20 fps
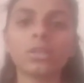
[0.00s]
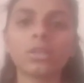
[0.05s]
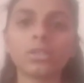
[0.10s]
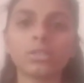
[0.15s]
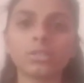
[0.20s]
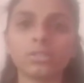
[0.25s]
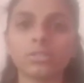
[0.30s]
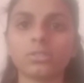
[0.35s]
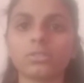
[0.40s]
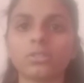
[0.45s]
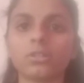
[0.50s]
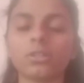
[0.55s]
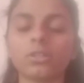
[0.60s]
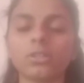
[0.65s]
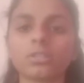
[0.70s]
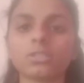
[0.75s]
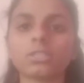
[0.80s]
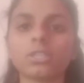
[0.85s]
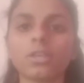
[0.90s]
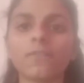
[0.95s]
in
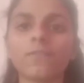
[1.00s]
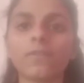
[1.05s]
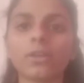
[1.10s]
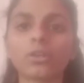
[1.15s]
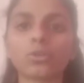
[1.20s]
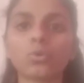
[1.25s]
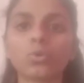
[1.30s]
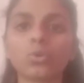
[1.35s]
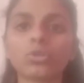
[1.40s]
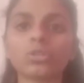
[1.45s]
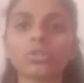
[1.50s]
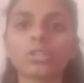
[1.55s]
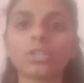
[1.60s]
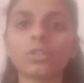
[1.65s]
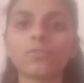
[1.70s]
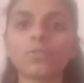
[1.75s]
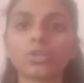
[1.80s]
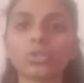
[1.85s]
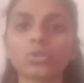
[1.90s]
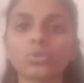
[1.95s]
CFR code
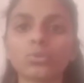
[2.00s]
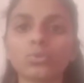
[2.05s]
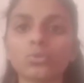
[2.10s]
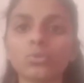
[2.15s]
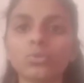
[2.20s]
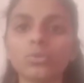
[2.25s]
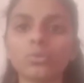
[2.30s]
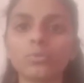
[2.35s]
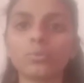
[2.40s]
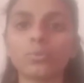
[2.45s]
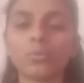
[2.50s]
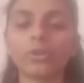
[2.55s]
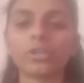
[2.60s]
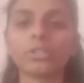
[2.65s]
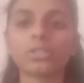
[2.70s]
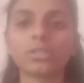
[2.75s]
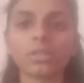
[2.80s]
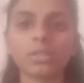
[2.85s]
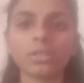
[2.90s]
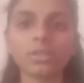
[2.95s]

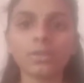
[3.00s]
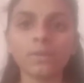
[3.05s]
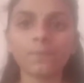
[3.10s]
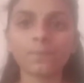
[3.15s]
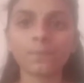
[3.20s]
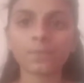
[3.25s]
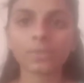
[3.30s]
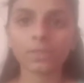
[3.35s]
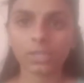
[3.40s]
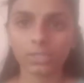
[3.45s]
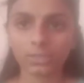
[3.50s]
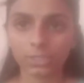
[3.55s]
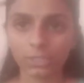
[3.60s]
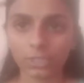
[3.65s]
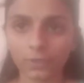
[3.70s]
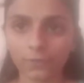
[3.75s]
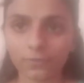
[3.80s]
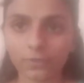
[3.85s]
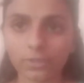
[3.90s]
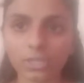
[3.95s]
312.3. The
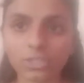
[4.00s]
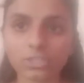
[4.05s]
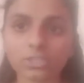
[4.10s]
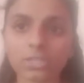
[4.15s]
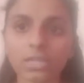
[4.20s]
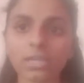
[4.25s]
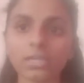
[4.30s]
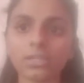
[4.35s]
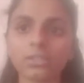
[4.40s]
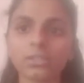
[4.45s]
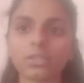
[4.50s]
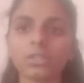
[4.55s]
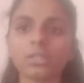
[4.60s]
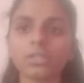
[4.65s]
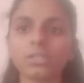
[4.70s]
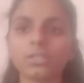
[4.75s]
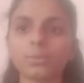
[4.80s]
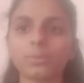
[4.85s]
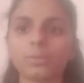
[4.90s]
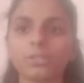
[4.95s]
definition and
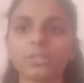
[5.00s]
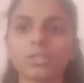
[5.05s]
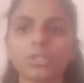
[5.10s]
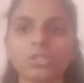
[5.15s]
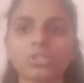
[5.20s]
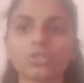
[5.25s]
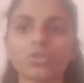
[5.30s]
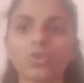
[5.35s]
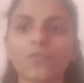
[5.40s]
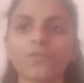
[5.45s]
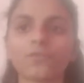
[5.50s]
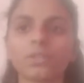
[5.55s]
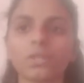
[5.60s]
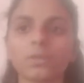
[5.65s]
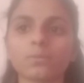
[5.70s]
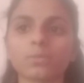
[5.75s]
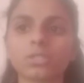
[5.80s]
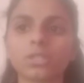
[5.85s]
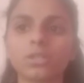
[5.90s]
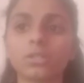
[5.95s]
interpretation of
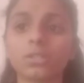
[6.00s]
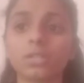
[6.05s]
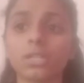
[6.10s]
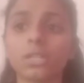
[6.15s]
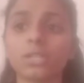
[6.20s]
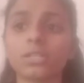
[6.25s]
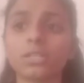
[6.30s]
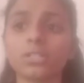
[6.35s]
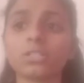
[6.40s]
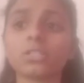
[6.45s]
terms contained in